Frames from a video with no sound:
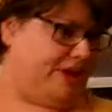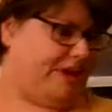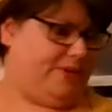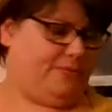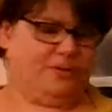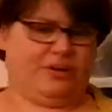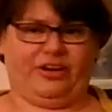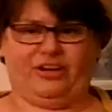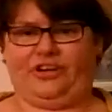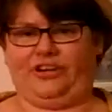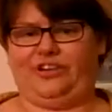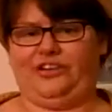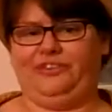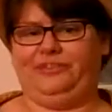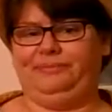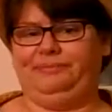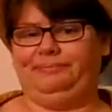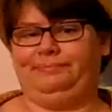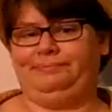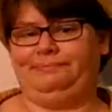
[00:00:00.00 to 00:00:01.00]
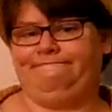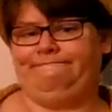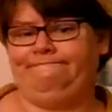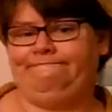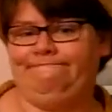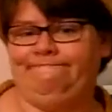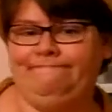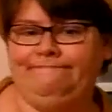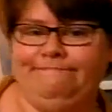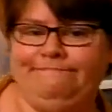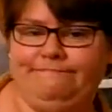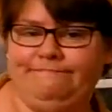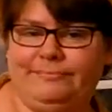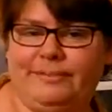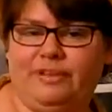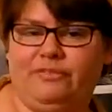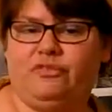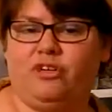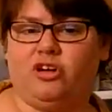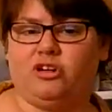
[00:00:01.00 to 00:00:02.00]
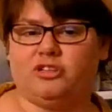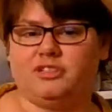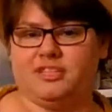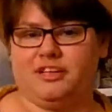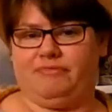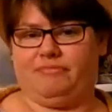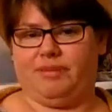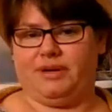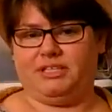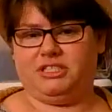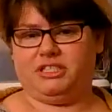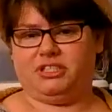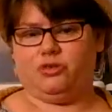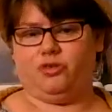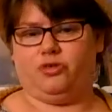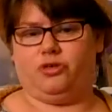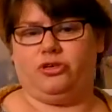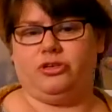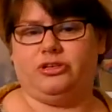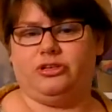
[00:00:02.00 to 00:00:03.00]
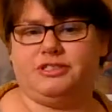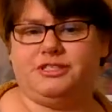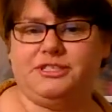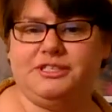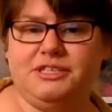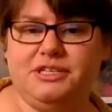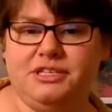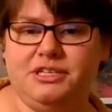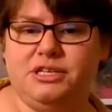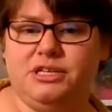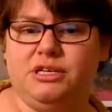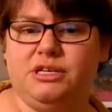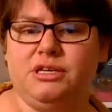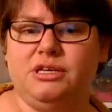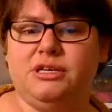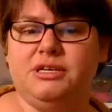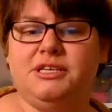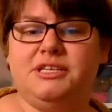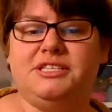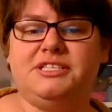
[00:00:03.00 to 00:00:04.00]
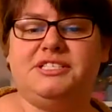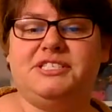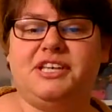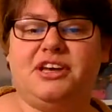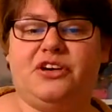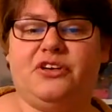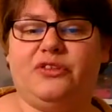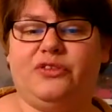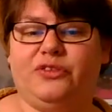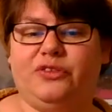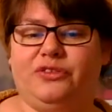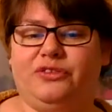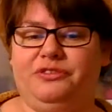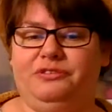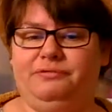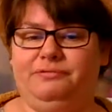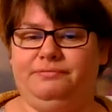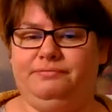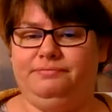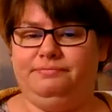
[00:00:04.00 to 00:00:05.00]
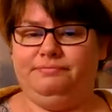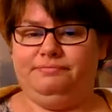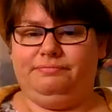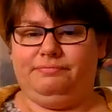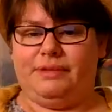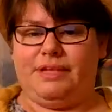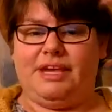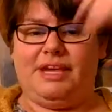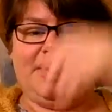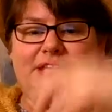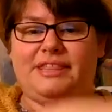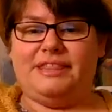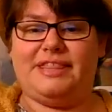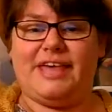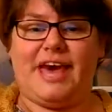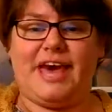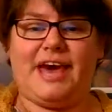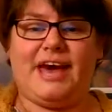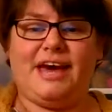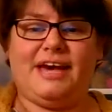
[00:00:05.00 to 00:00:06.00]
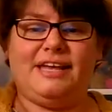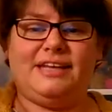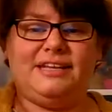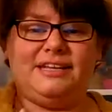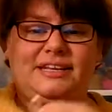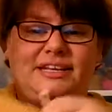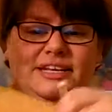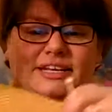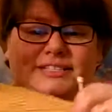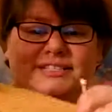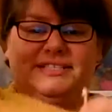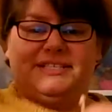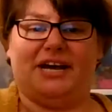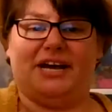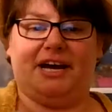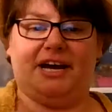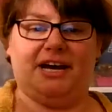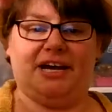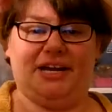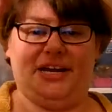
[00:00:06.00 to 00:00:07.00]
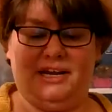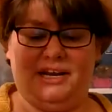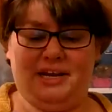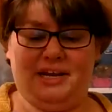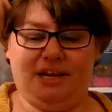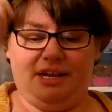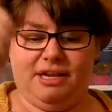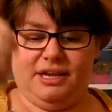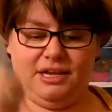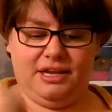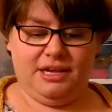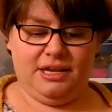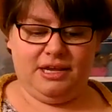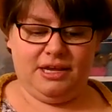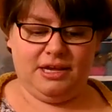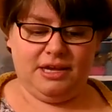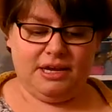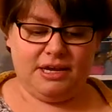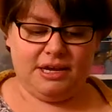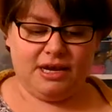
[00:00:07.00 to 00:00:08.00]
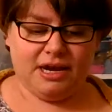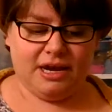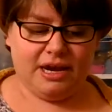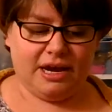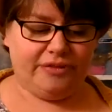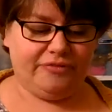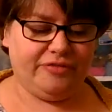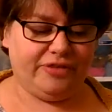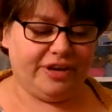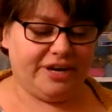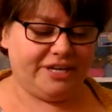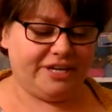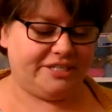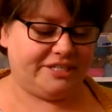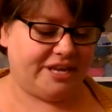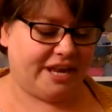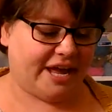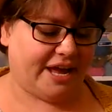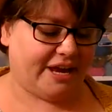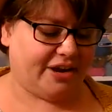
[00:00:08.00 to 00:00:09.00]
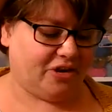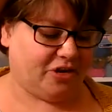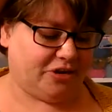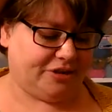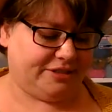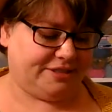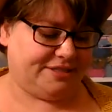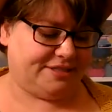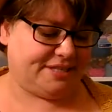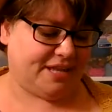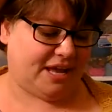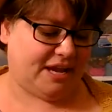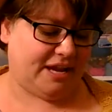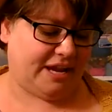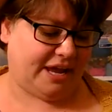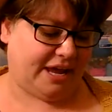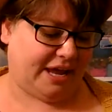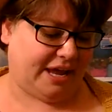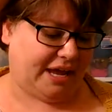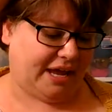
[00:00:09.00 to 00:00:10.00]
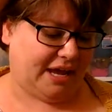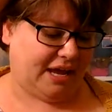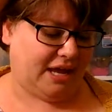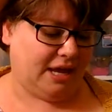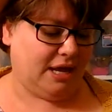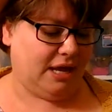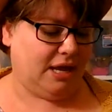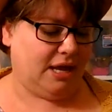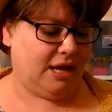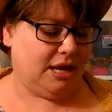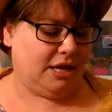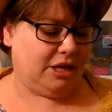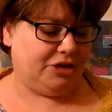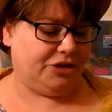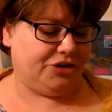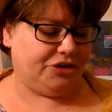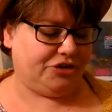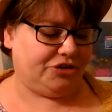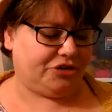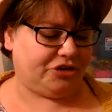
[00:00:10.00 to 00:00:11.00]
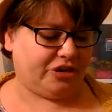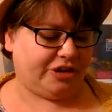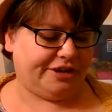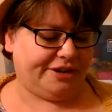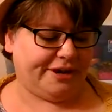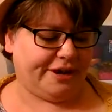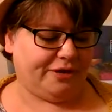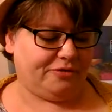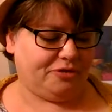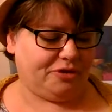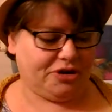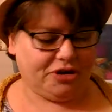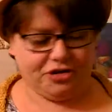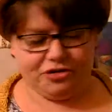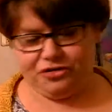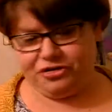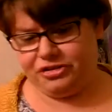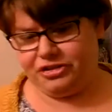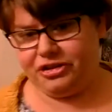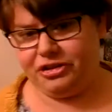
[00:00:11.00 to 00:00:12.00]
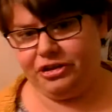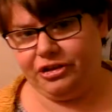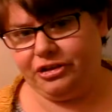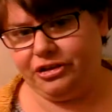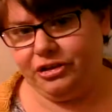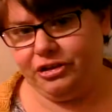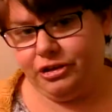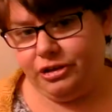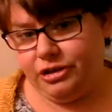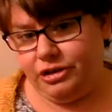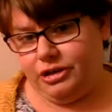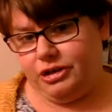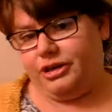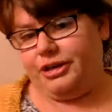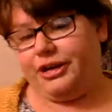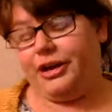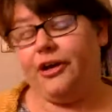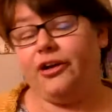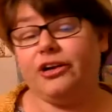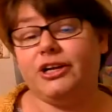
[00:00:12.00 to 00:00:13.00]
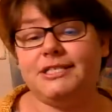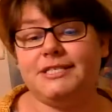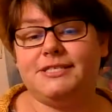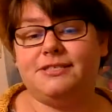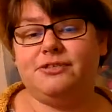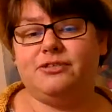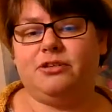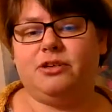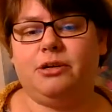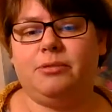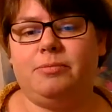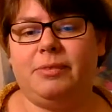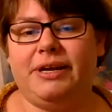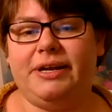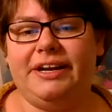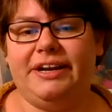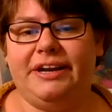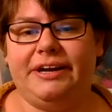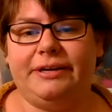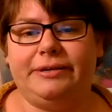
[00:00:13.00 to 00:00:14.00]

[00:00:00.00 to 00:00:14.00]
I wear, it falls off my shoulders. So that is done. I finished that on Sunday. Usually I would go to the yarn store, but